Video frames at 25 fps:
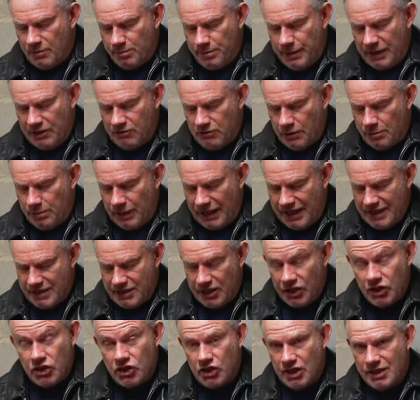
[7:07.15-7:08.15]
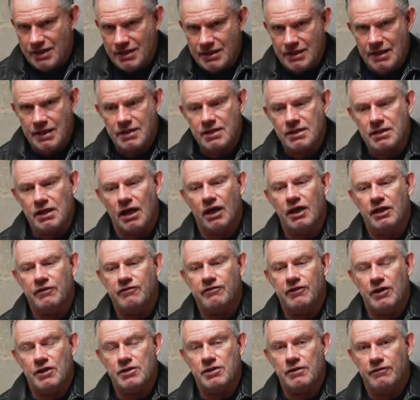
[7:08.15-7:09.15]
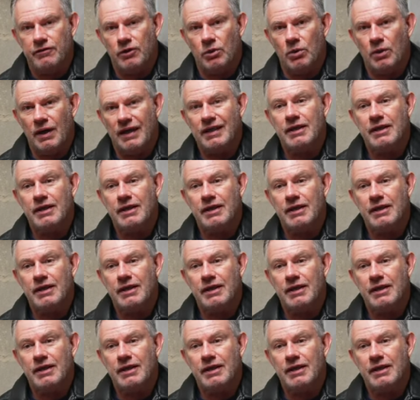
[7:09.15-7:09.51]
be replacing just this side first of all.